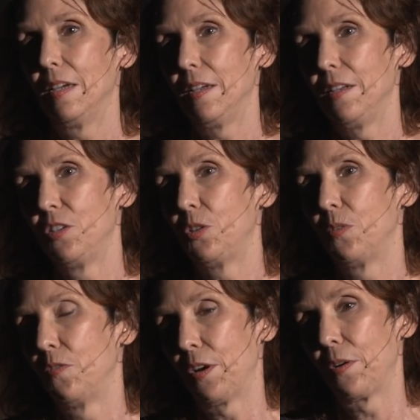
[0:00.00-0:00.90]
into
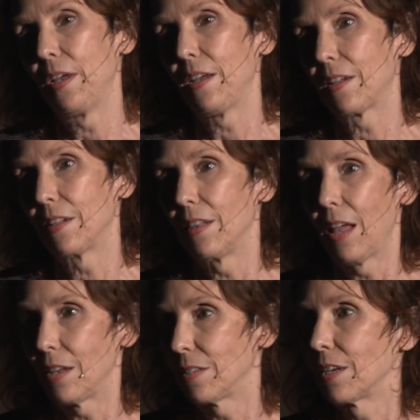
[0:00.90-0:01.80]
a very
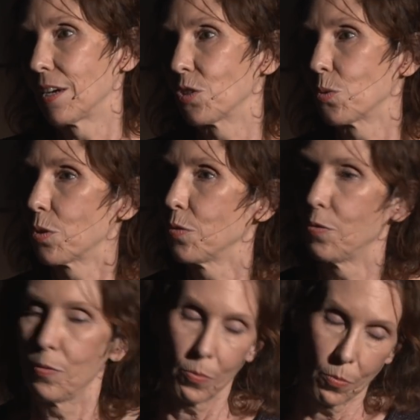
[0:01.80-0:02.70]
classic sort
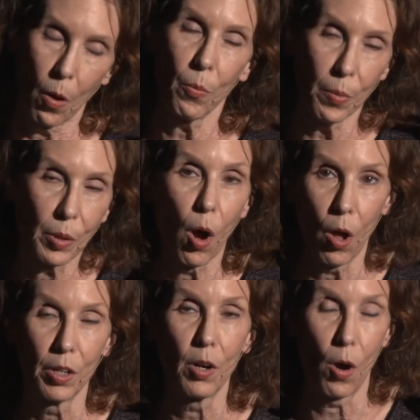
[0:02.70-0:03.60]
of what we would
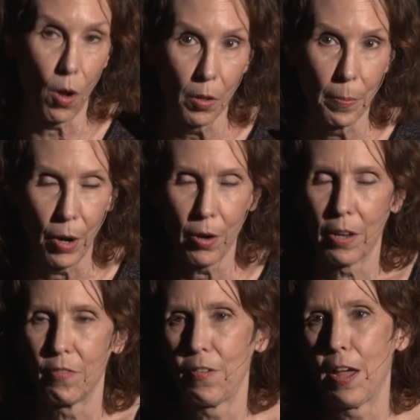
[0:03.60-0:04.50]
call an
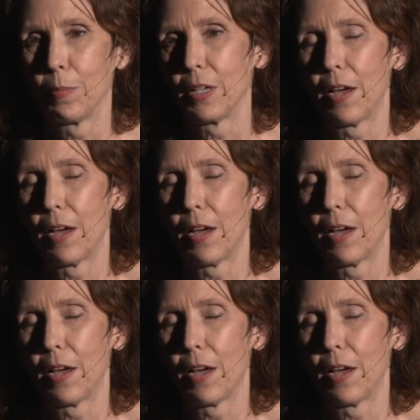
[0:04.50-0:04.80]
all-American family.